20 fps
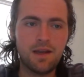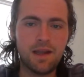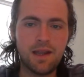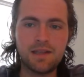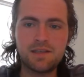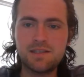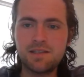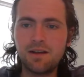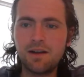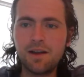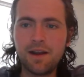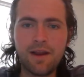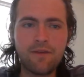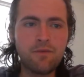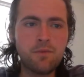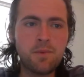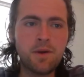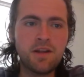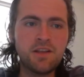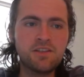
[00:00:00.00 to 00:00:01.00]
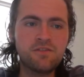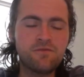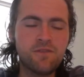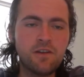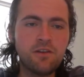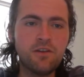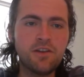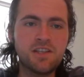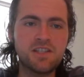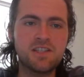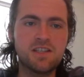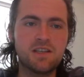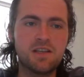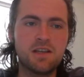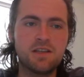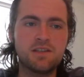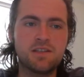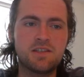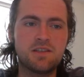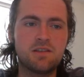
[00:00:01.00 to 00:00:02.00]
It's not everybody's feelings
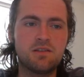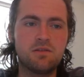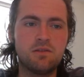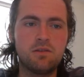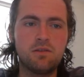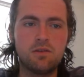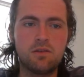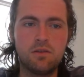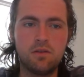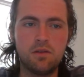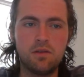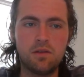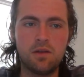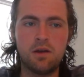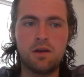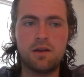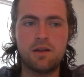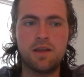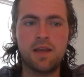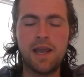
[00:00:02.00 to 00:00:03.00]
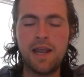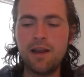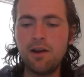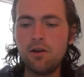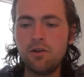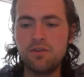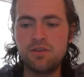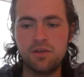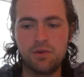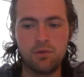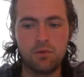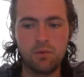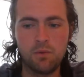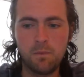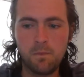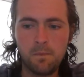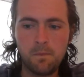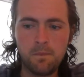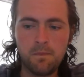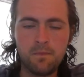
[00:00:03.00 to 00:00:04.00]
gets catered to.
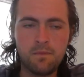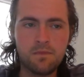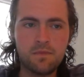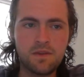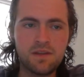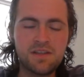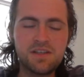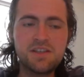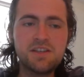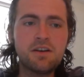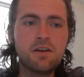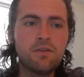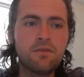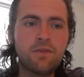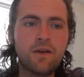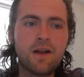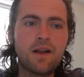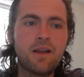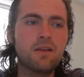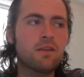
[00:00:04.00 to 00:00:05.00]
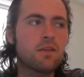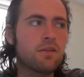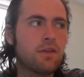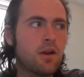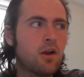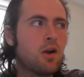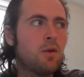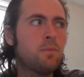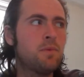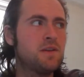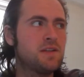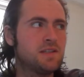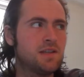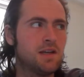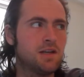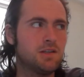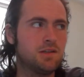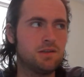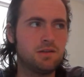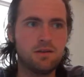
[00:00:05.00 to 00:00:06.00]
This isn't a fucking therapy
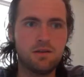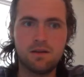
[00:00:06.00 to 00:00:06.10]
session.